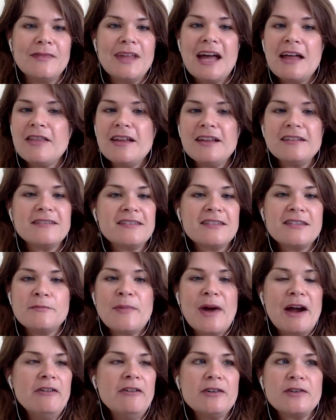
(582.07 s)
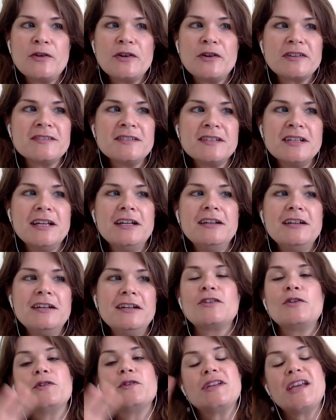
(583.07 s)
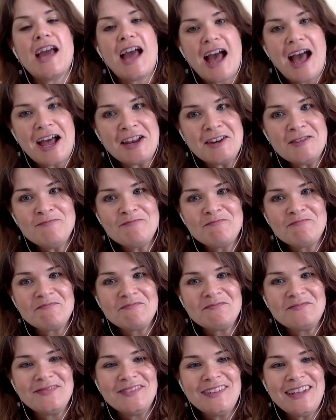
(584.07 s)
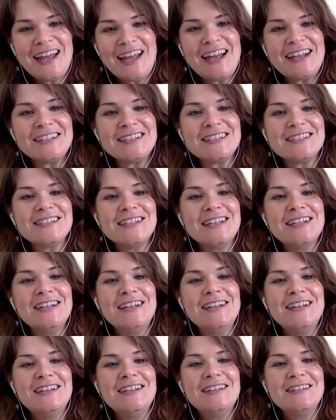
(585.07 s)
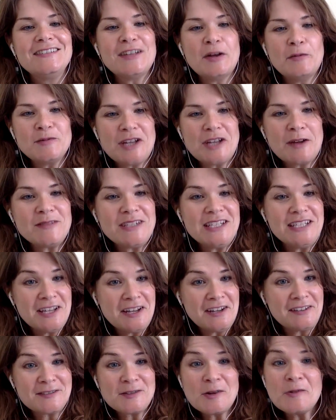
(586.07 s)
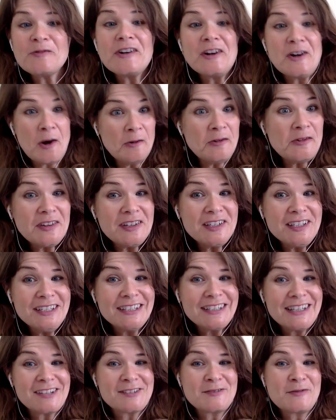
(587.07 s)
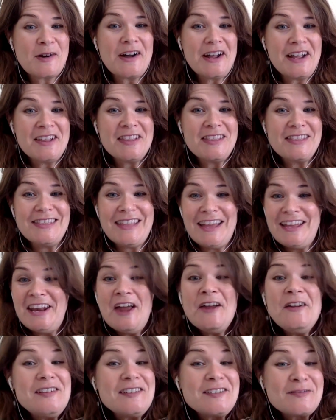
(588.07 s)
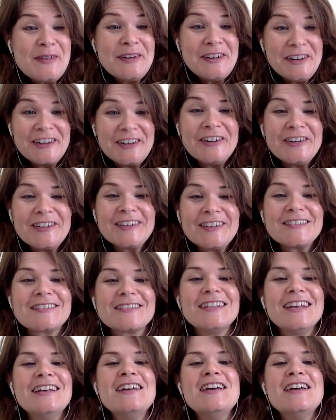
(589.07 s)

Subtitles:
And that's the paradox. God can, and sometimes he does. Not very often. That's why they're known as miracles.